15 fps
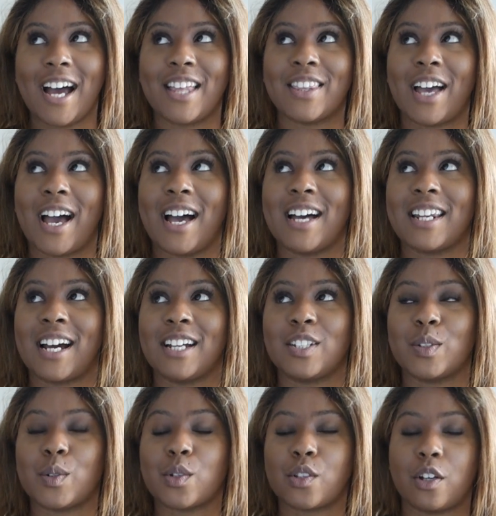that I
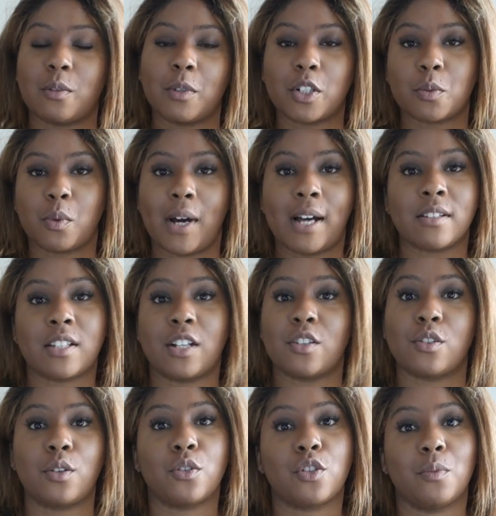do so much more outside of
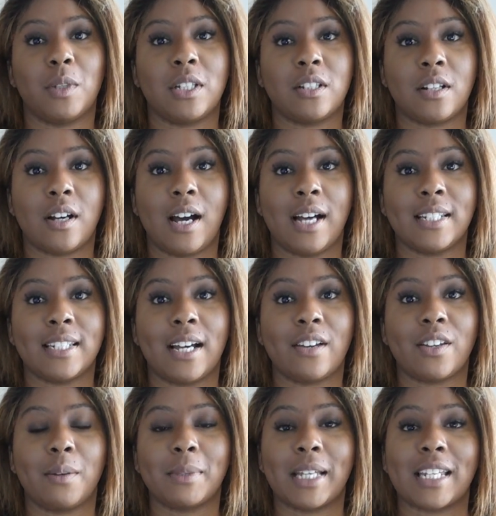social media. And now
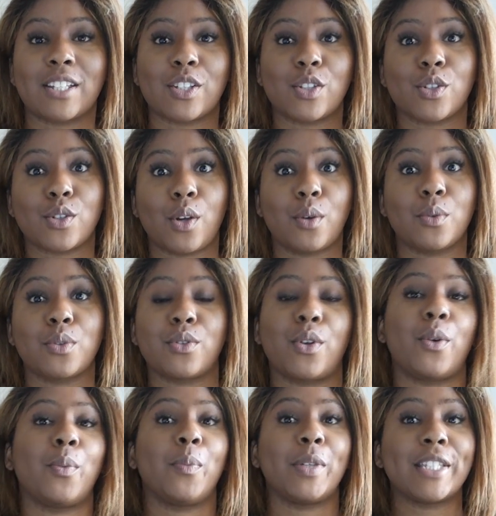that I'm getting so,
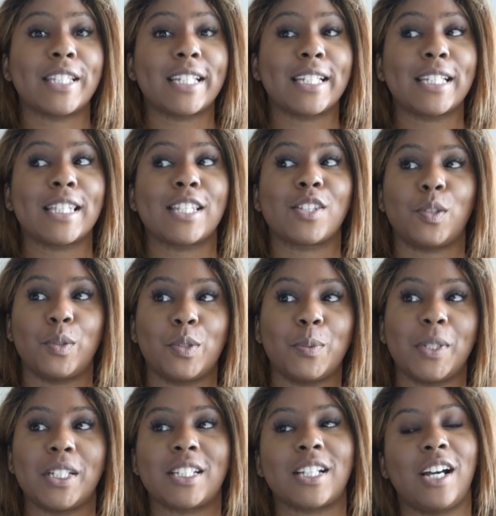so busy, the social
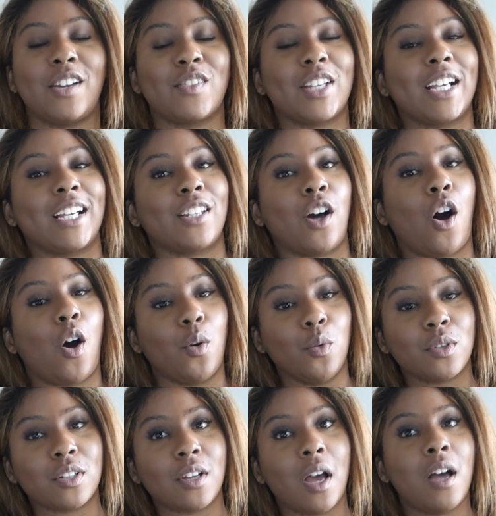media is kind of taking a
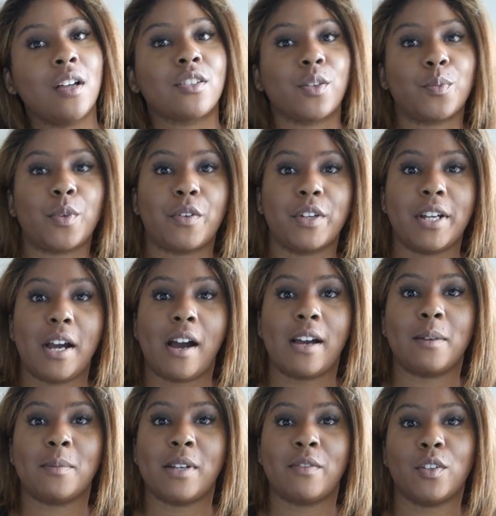halt. Don't worry, I
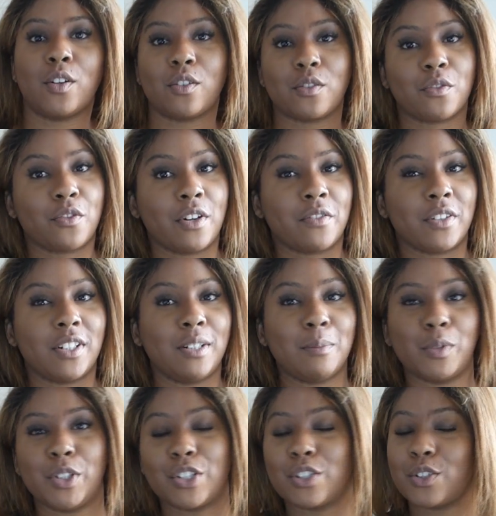am never gone forever. I'm
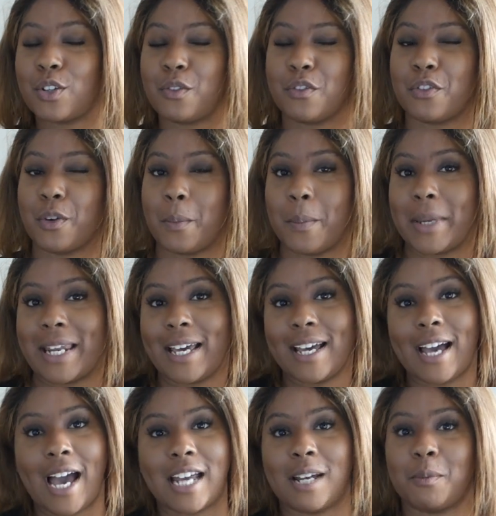always just gone for a minute
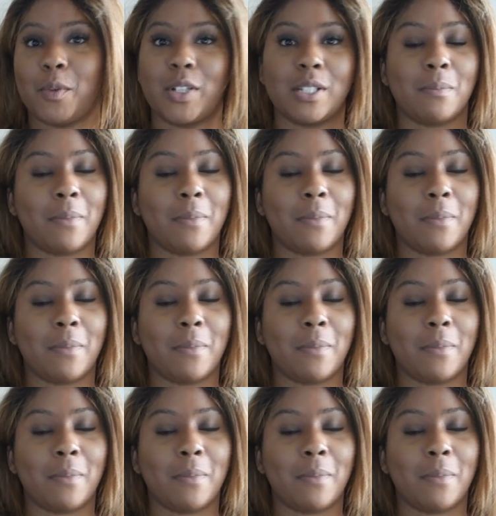and I'm always